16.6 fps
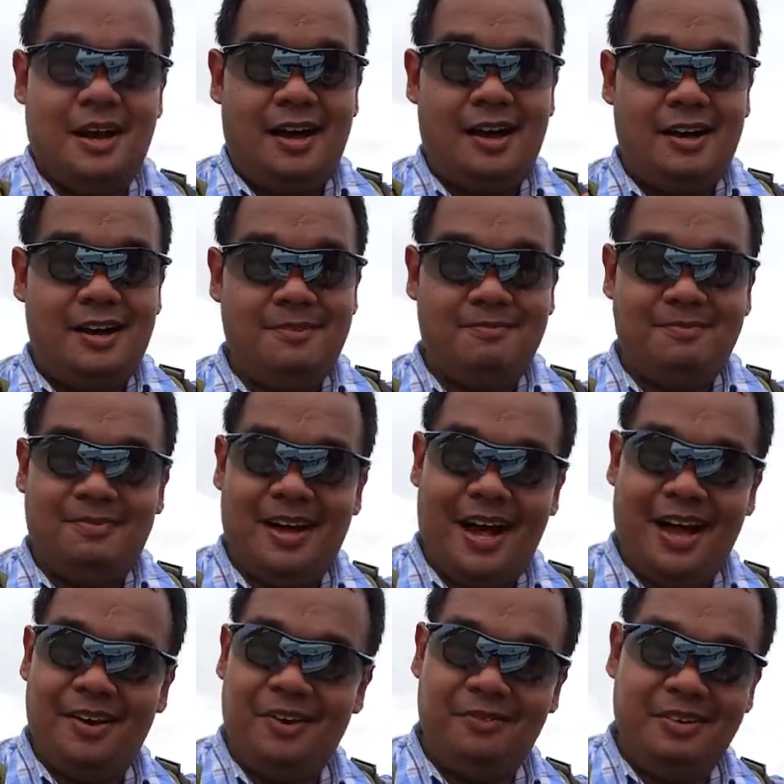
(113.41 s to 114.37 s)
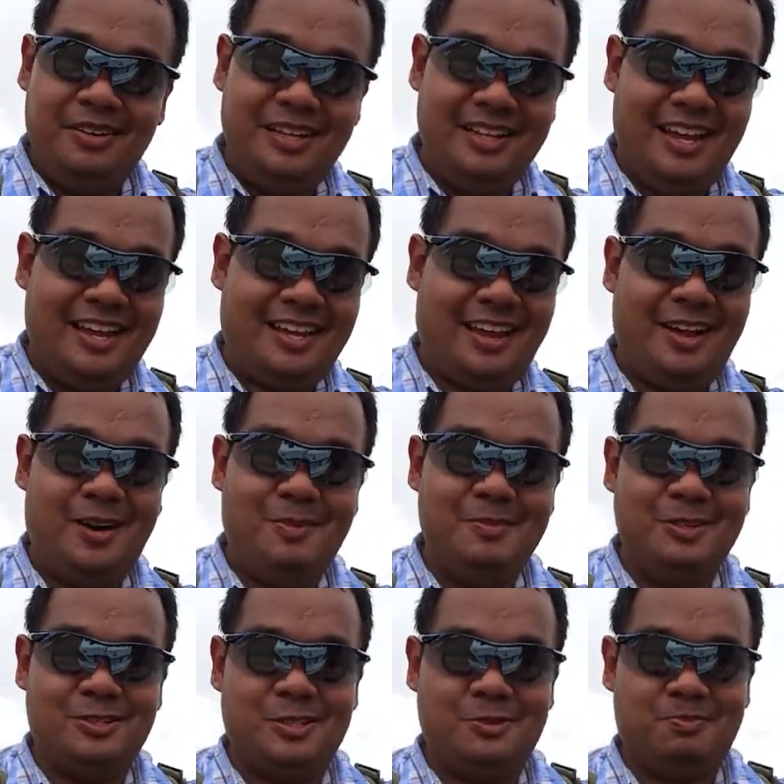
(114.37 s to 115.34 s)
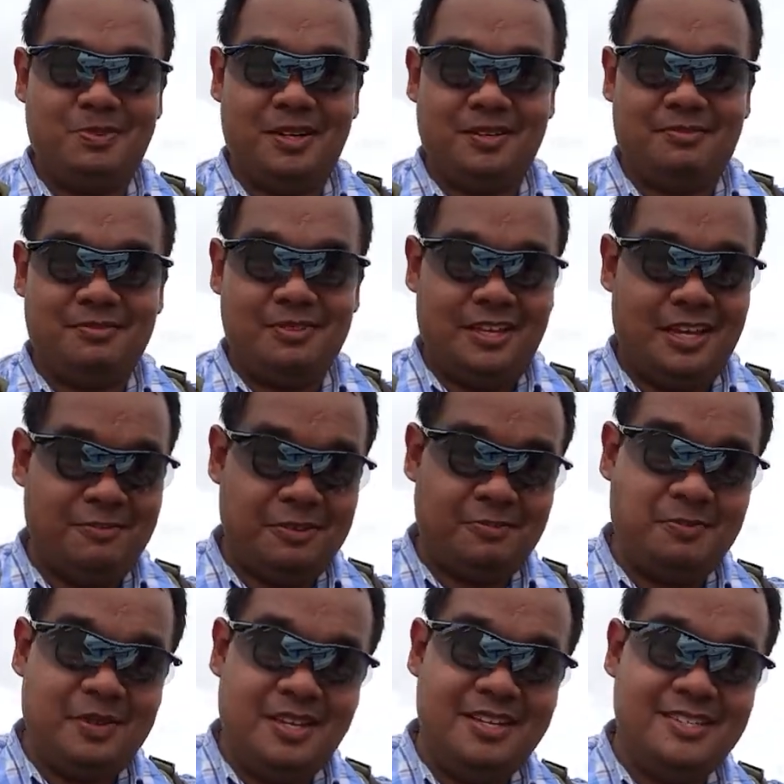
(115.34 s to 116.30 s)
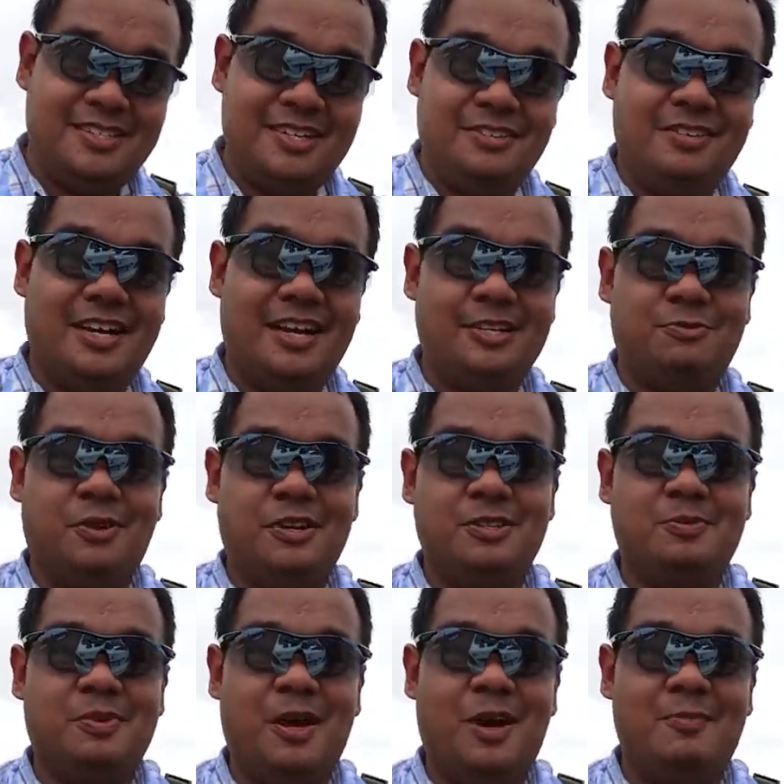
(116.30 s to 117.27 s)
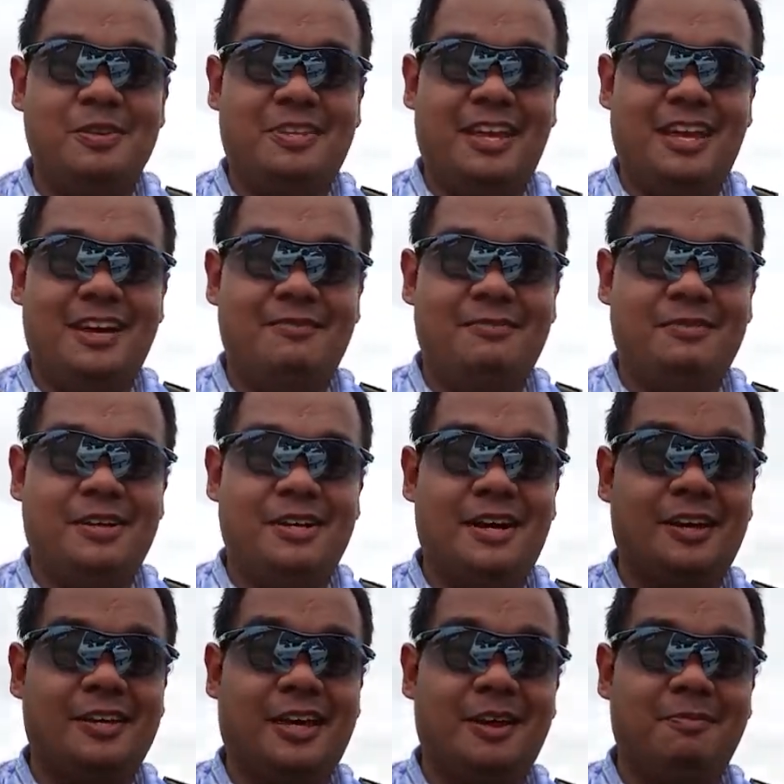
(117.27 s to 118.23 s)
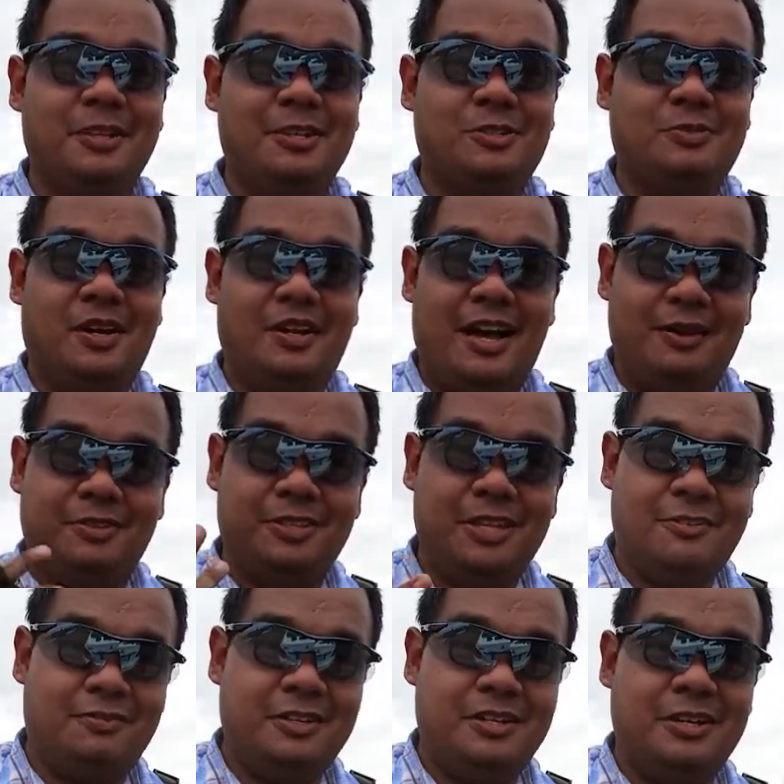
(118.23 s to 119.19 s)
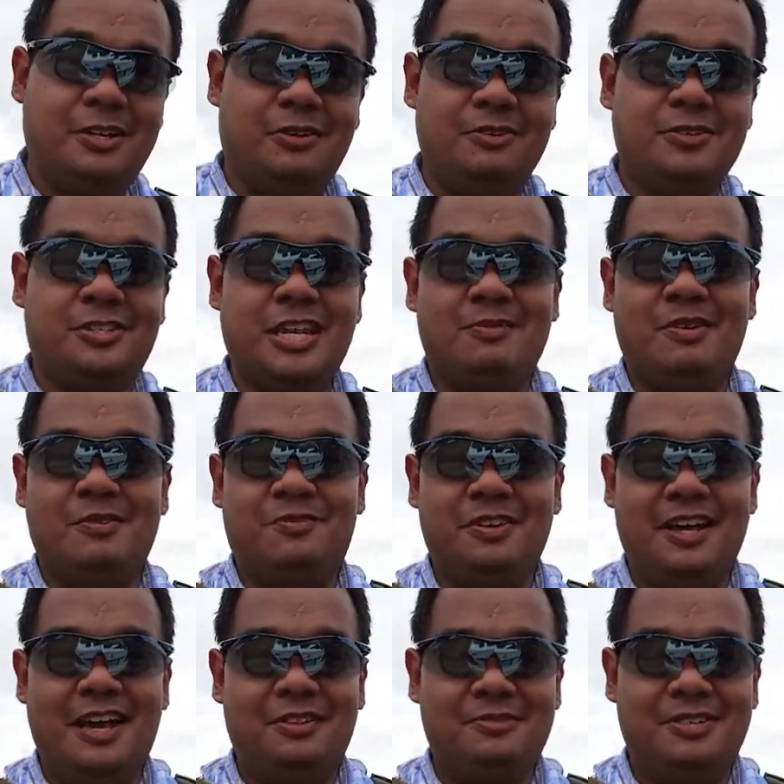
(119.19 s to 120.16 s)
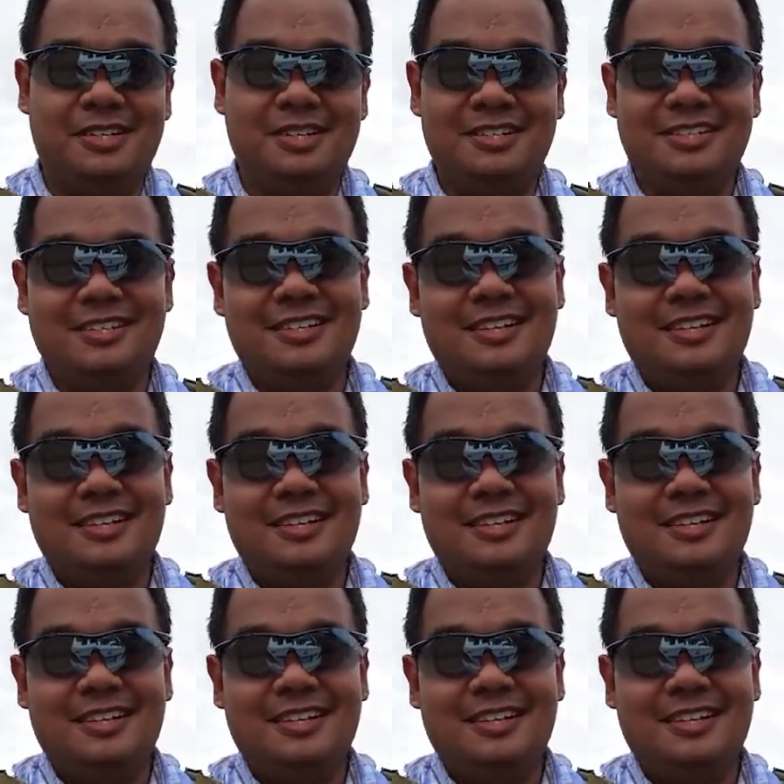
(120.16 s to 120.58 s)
Um, I don't really like helmets, but if it means that you guys want some helmet cam uh, gameplay as well, I will definitely go and save up for that one.